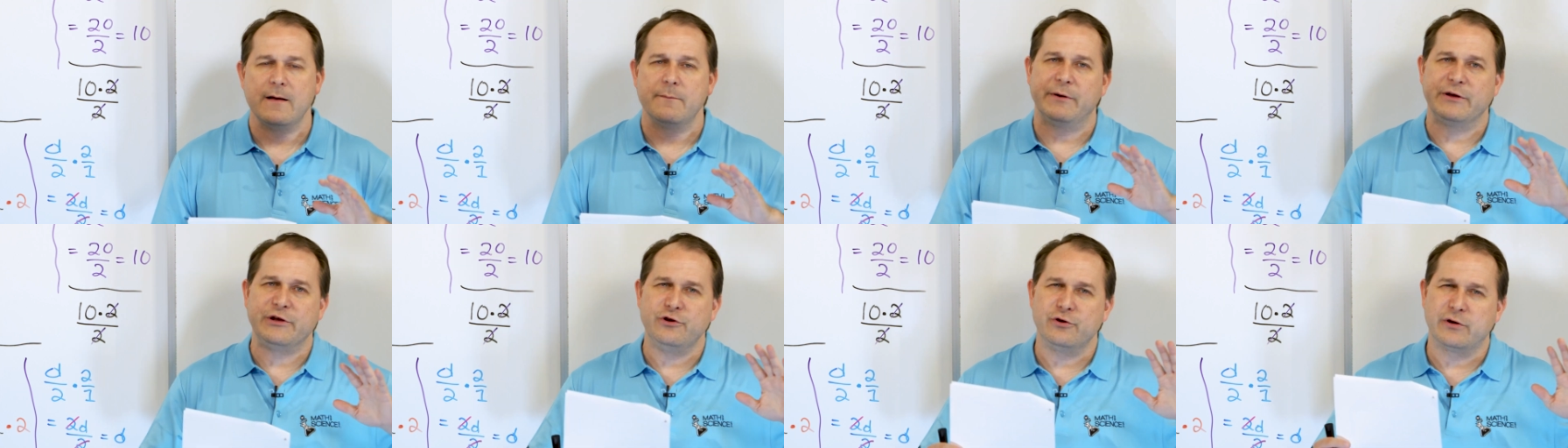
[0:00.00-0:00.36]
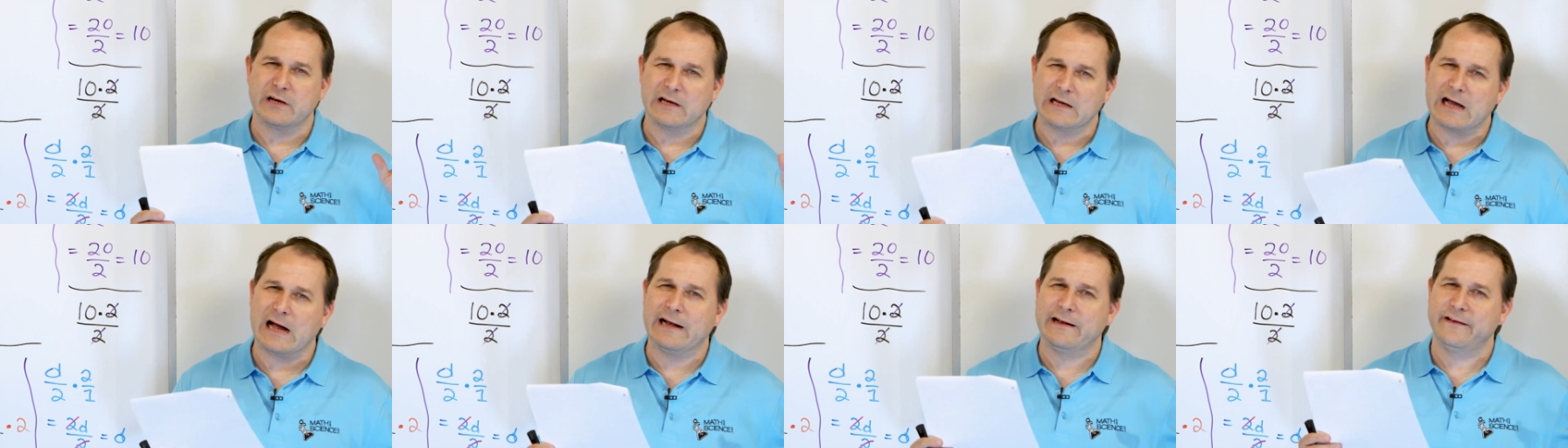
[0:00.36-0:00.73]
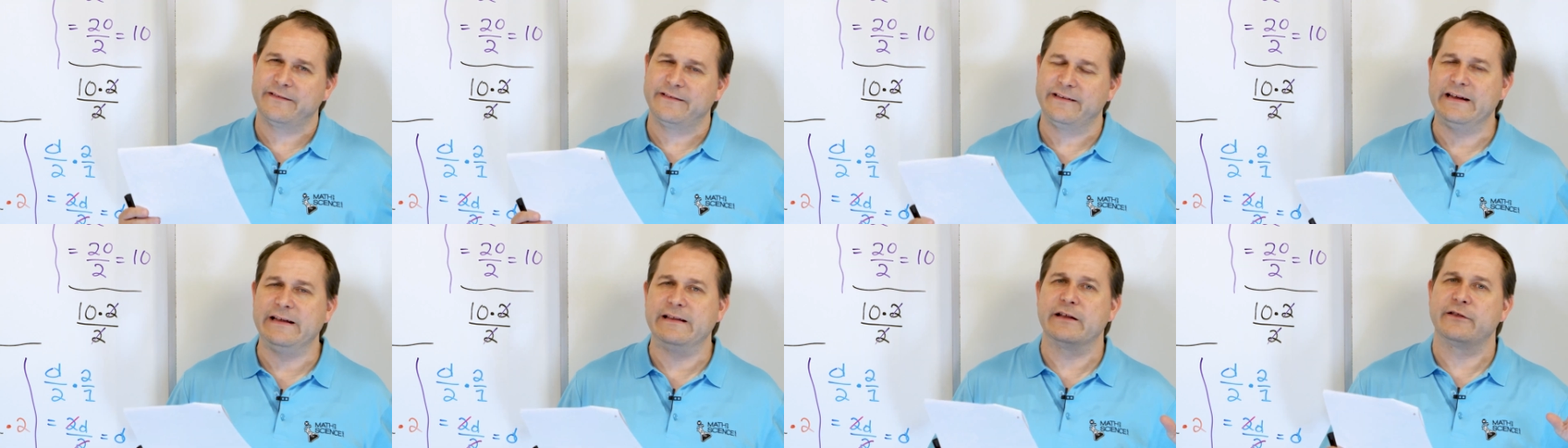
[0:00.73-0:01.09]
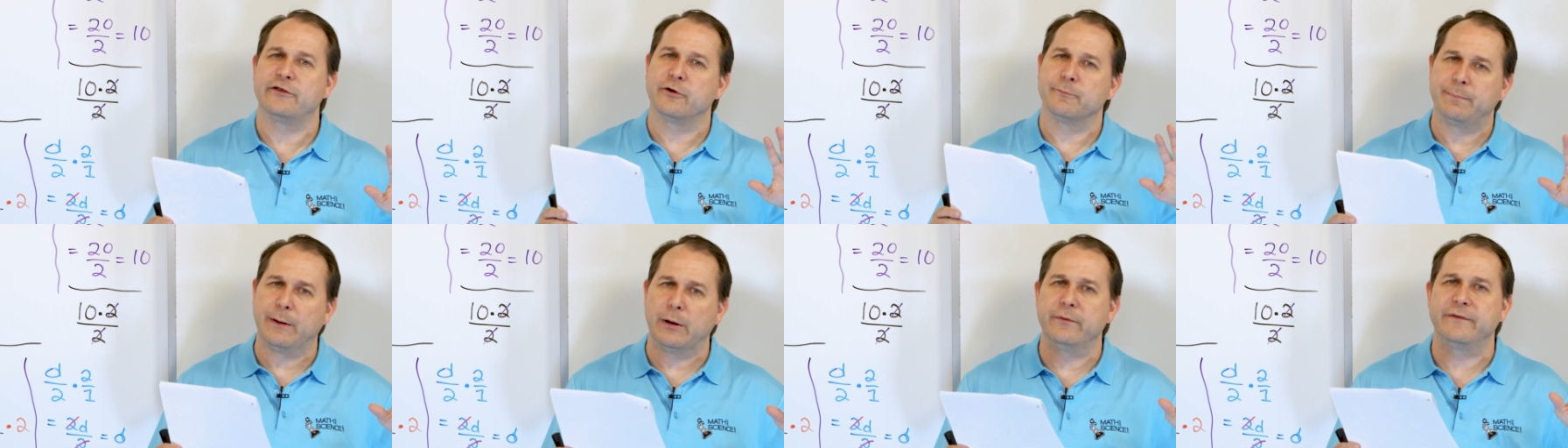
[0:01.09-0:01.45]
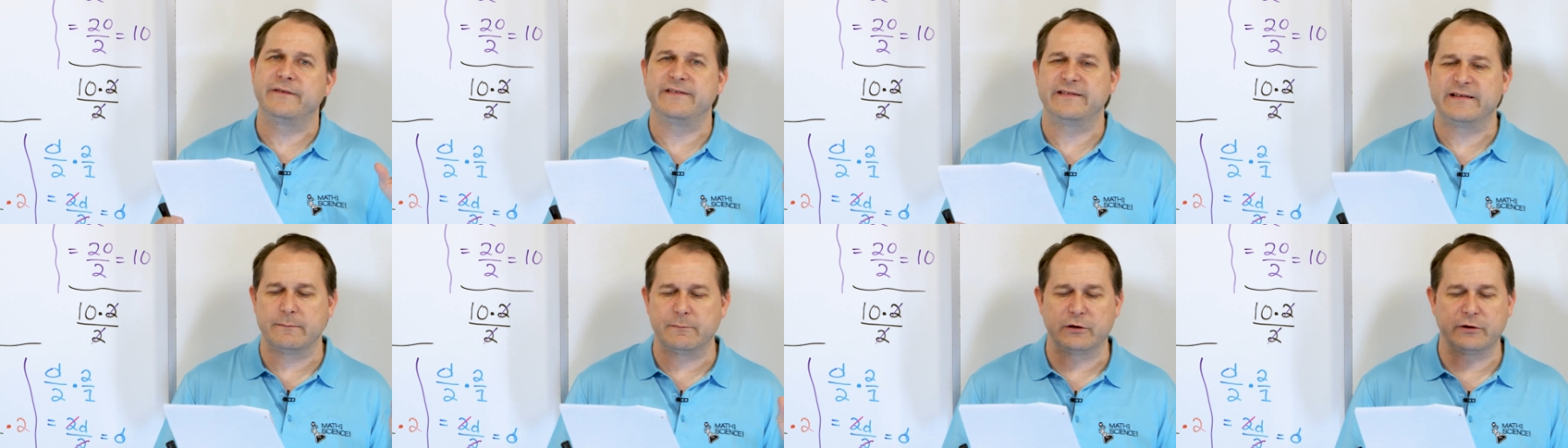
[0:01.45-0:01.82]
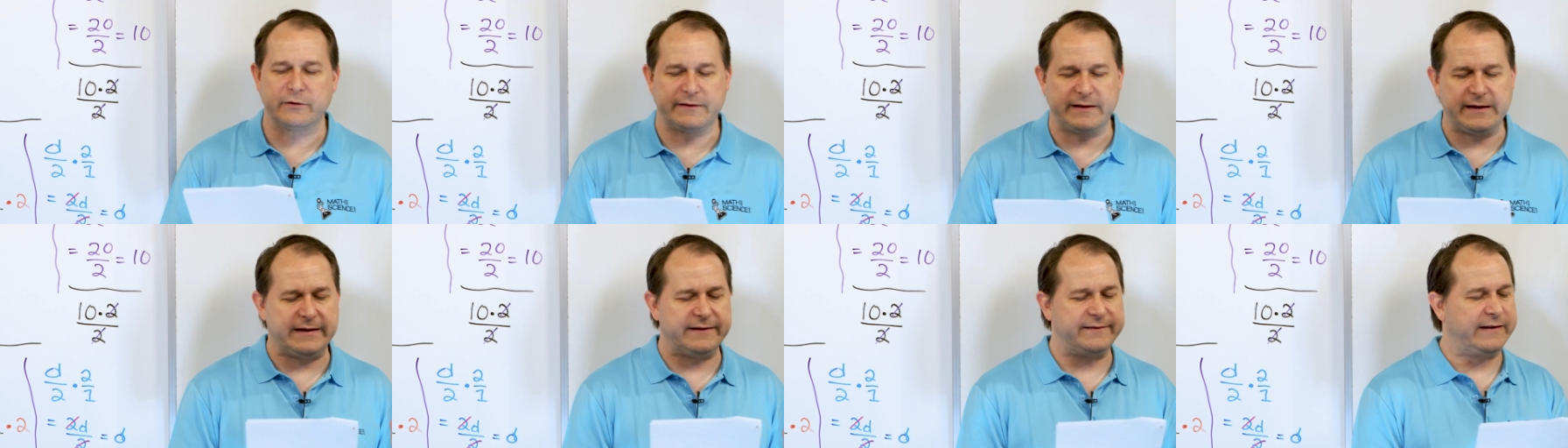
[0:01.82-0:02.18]
But you can kind of see that they're both similar
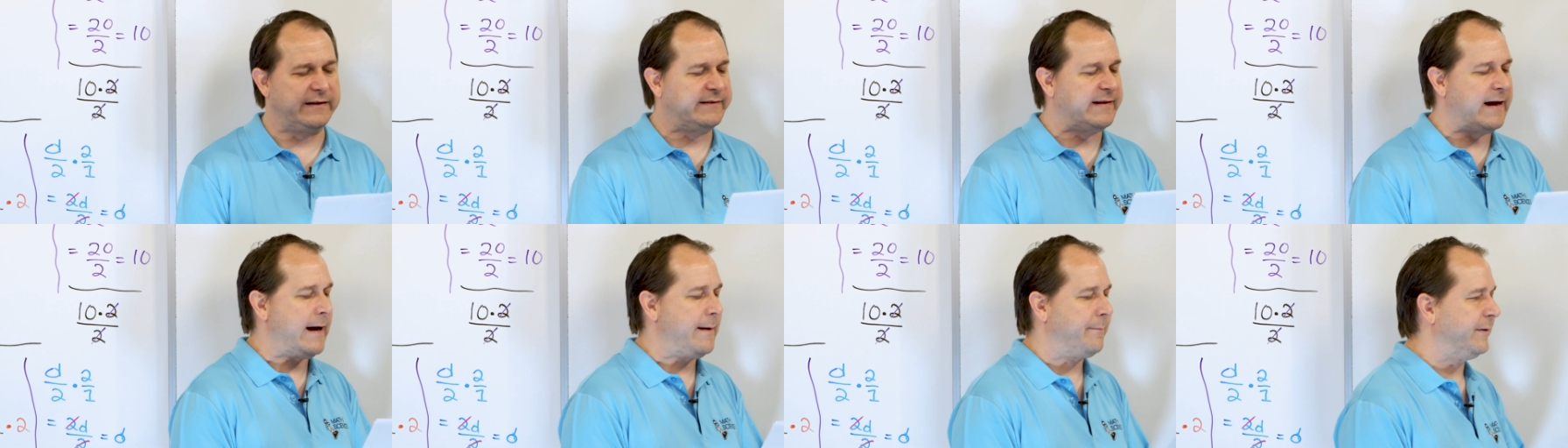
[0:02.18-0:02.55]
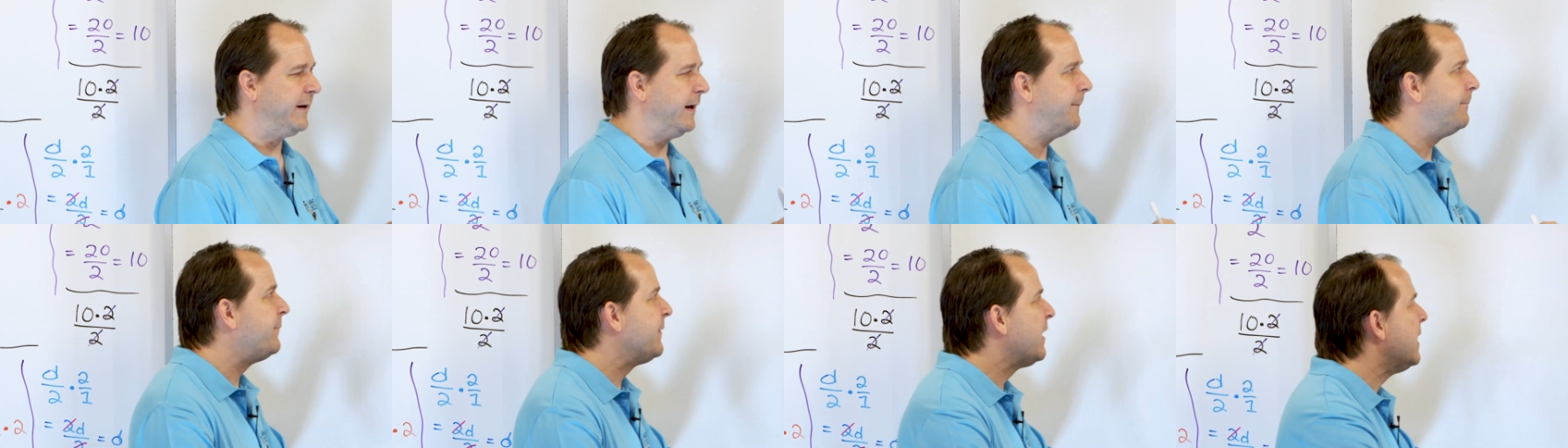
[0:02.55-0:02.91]
things that's happening.